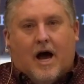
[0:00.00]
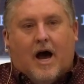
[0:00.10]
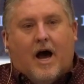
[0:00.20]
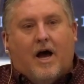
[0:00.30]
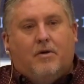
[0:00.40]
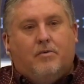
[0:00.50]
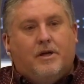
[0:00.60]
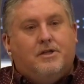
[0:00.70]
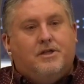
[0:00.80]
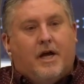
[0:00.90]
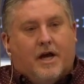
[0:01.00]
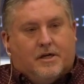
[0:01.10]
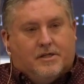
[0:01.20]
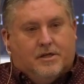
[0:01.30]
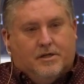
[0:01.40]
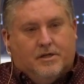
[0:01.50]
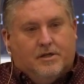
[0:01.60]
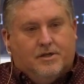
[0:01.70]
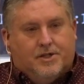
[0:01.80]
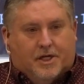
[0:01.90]
I reject
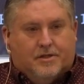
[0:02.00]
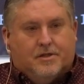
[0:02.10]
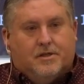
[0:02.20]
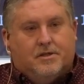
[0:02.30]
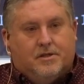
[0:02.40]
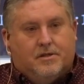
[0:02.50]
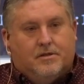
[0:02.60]
Jesus.